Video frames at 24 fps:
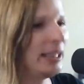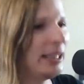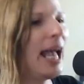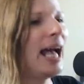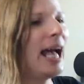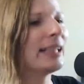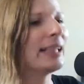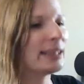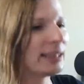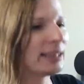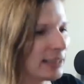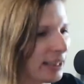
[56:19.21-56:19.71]

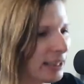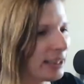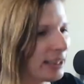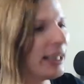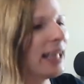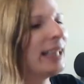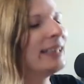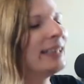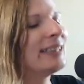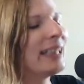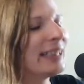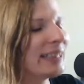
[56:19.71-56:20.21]
yes, the
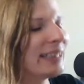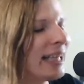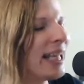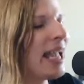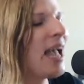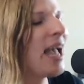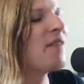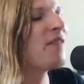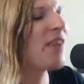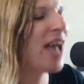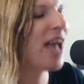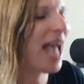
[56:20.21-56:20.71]
things that they
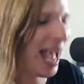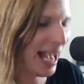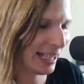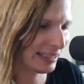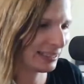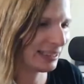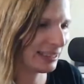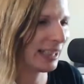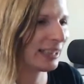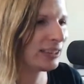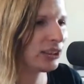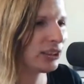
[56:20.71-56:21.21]
have
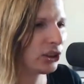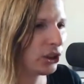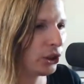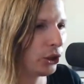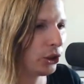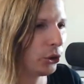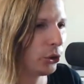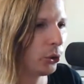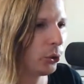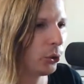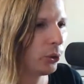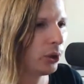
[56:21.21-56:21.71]
access
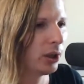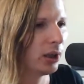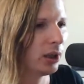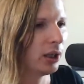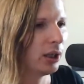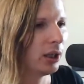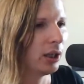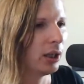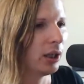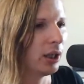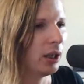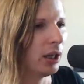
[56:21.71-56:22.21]
to.
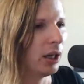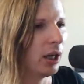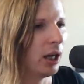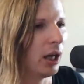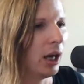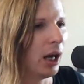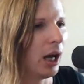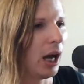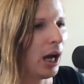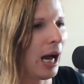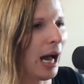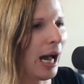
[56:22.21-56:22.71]

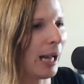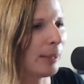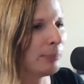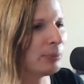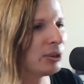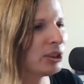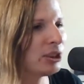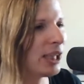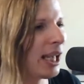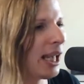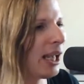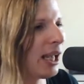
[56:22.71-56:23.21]
I'm
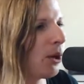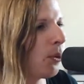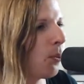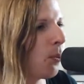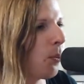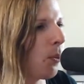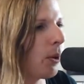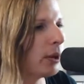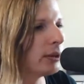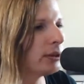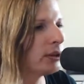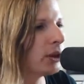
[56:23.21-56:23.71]
saying
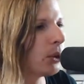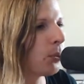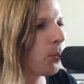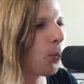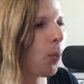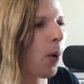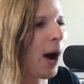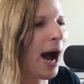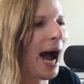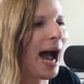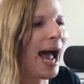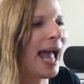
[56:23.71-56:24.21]

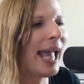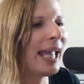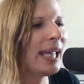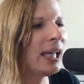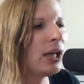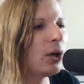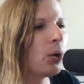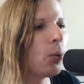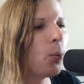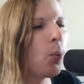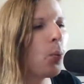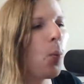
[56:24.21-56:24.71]

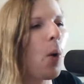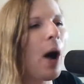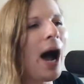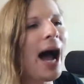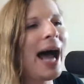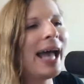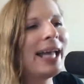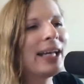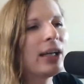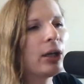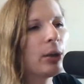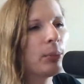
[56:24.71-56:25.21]

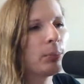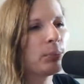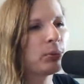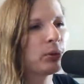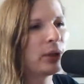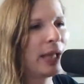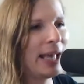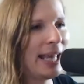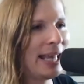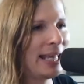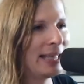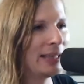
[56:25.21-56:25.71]
why
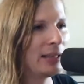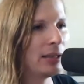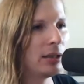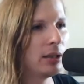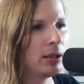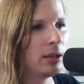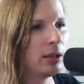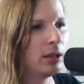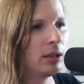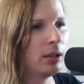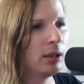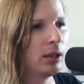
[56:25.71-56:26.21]
complain?
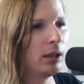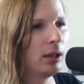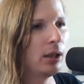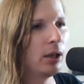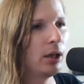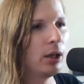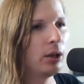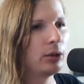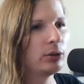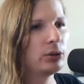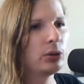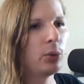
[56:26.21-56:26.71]

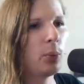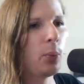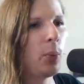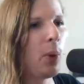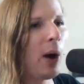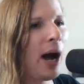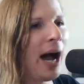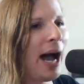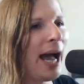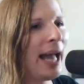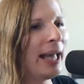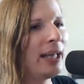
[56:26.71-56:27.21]
The
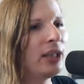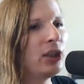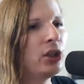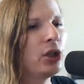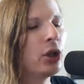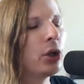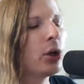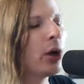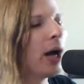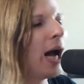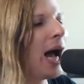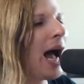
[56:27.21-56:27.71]

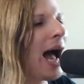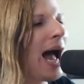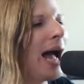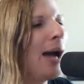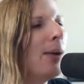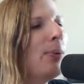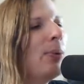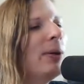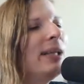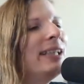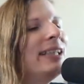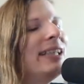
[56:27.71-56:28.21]
why I
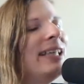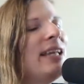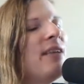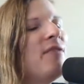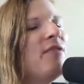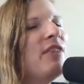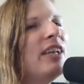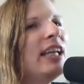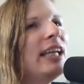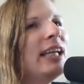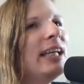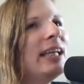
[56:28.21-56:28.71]
would
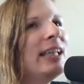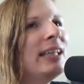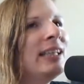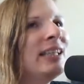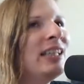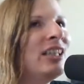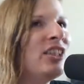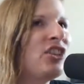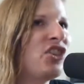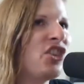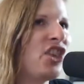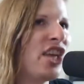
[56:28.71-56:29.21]
give
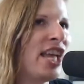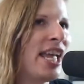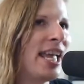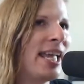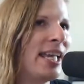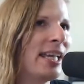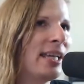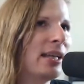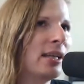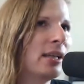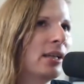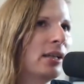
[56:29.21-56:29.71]

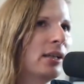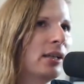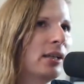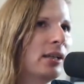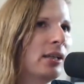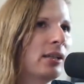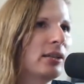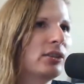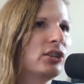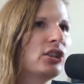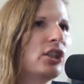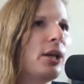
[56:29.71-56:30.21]
anything
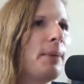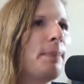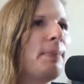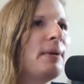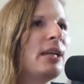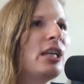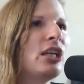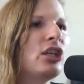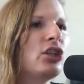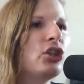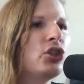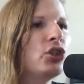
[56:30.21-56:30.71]
to
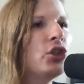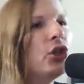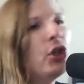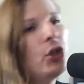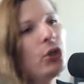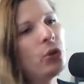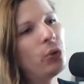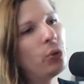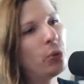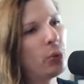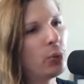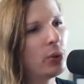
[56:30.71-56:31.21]
be
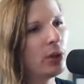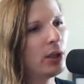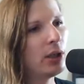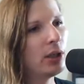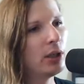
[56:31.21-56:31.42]
you